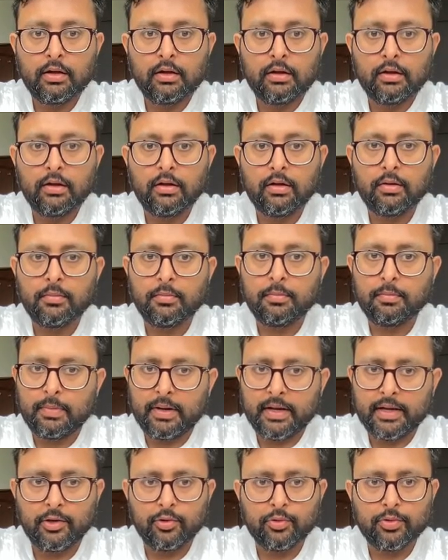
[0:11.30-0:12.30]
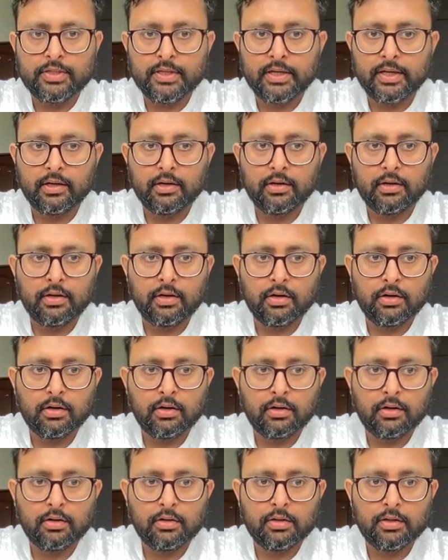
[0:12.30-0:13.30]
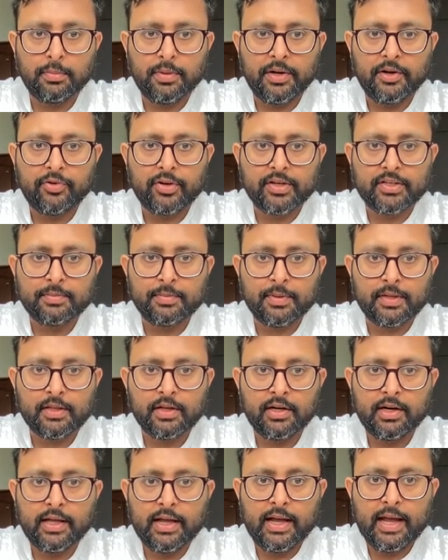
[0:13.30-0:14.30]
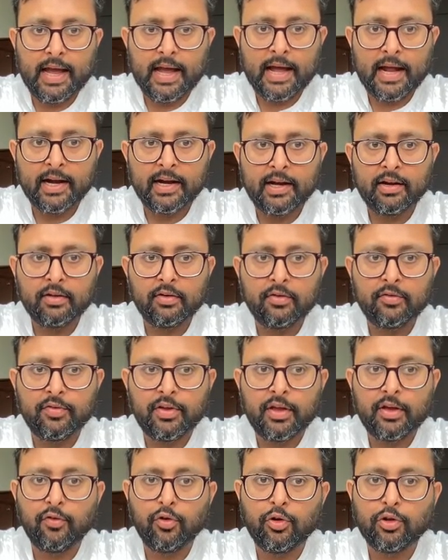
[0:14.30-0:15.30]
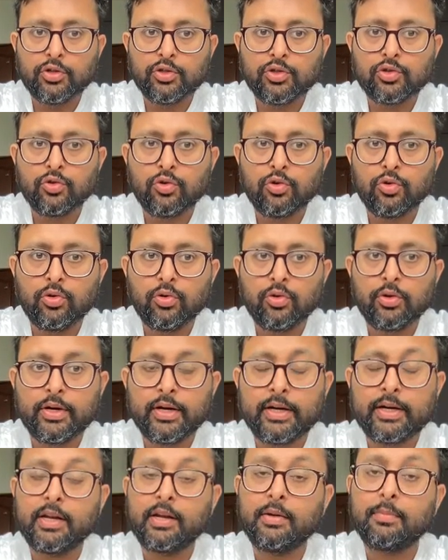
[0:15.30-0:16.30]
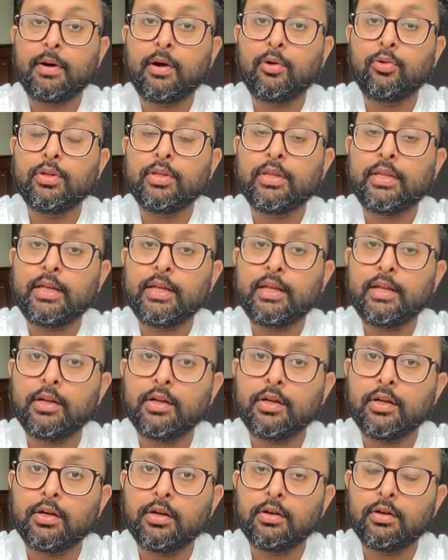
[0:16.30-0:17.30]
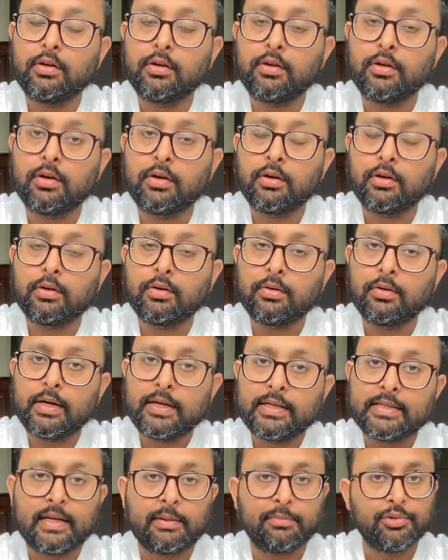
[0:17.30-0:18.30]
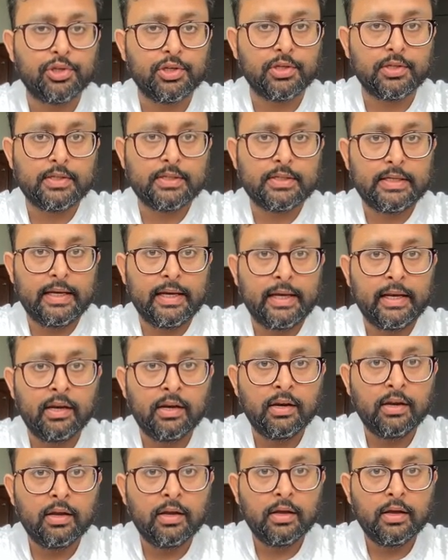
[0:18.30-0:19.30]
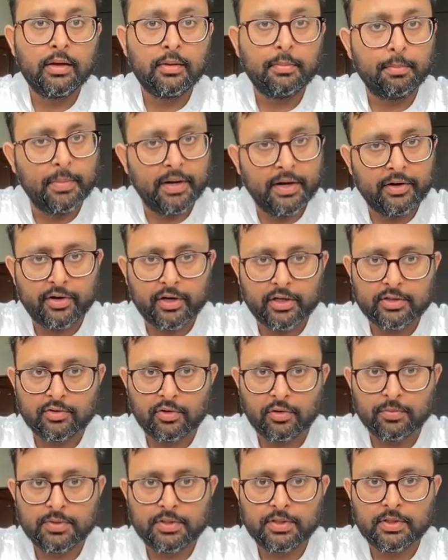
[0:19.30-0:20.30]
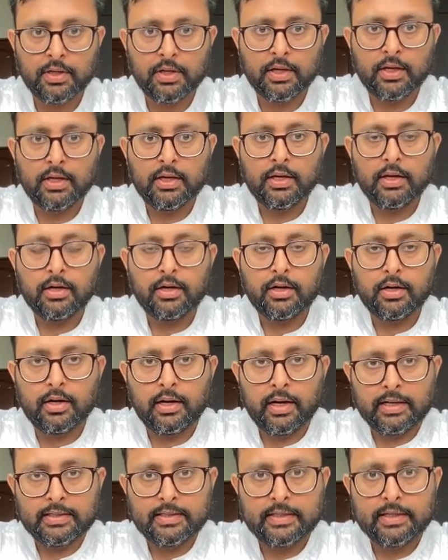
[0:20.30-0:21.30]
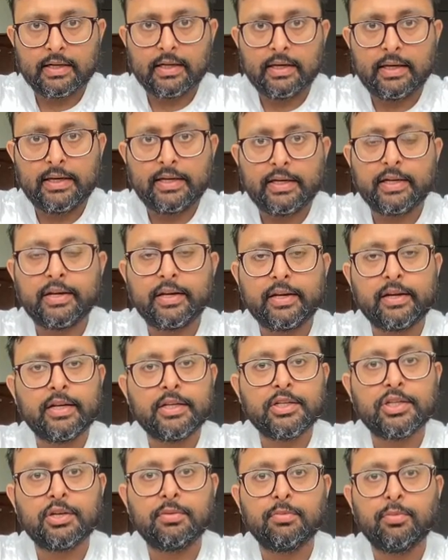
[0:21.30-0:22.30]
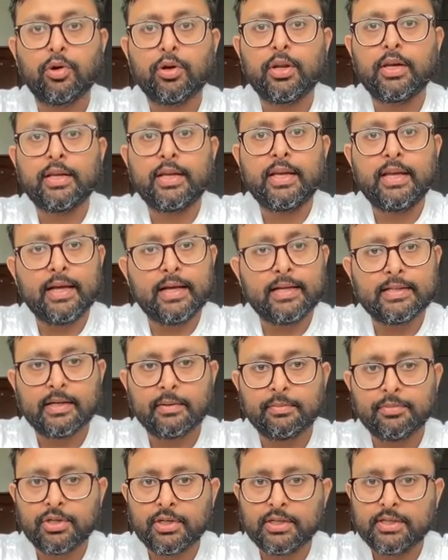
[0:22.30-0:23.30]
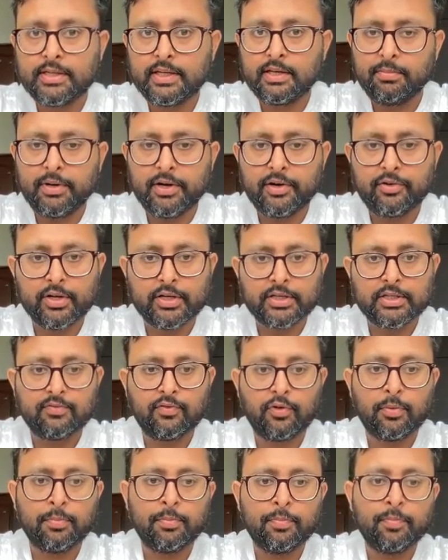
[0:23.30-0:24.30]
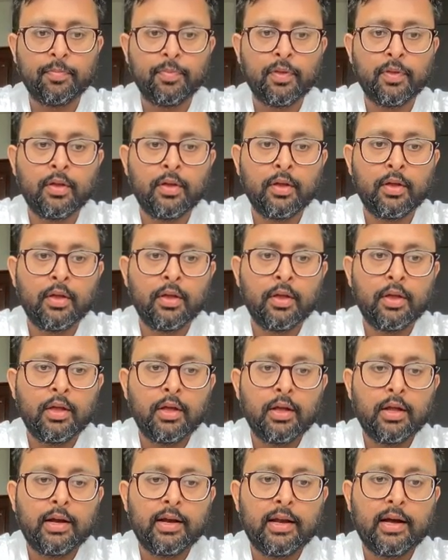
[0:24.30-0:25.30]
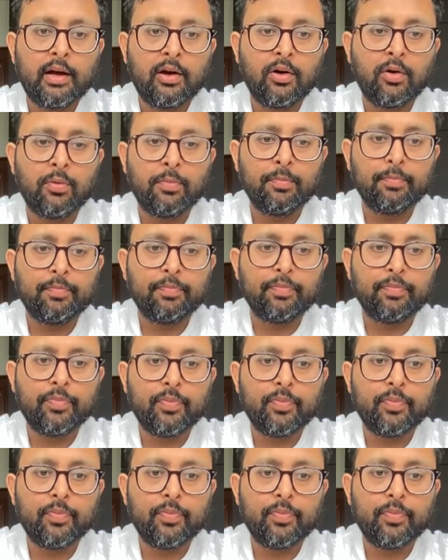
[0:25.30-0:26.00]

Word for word: uh, by using uh, the matrix method, and we have also written about the uh, assumptions in matrix forms. Classical linear regression model ki assumptions in matrix form. Now,